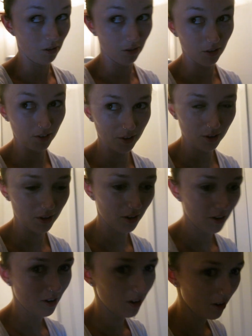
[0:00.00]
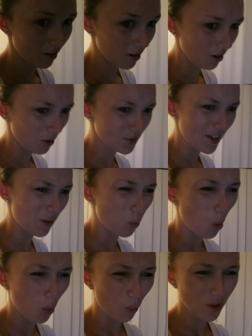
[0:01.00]
God. I was like,
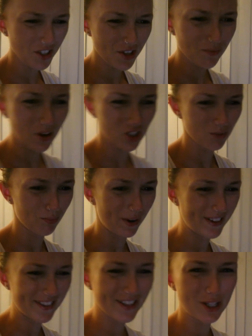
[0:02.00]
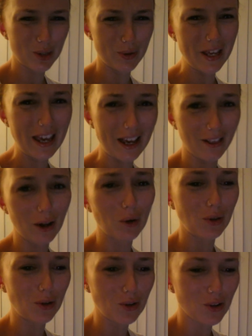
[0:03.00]
what's the Russian president doing here, like
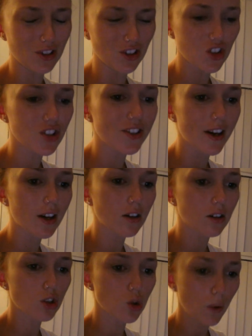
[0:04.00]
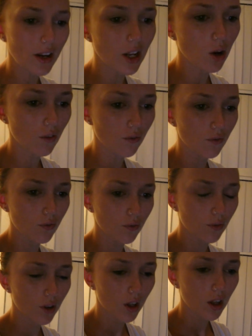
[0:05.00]
on the news? And she's like, 20 of,
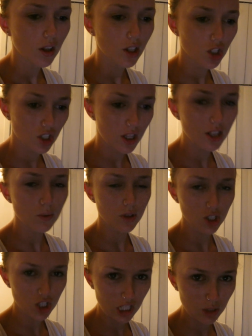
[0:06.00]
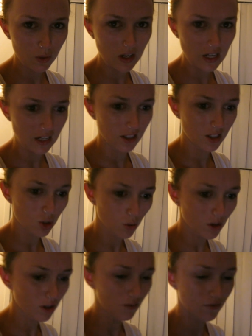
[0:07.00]
that's what the G20 is,
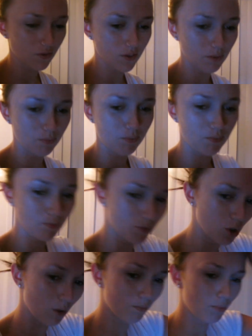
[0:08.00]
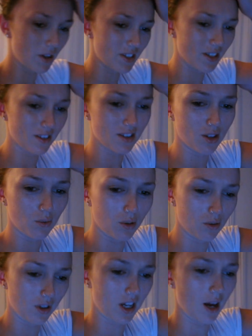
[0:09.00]
20 of the top presidents in the
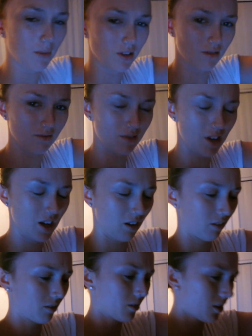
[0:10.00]
world are coming here.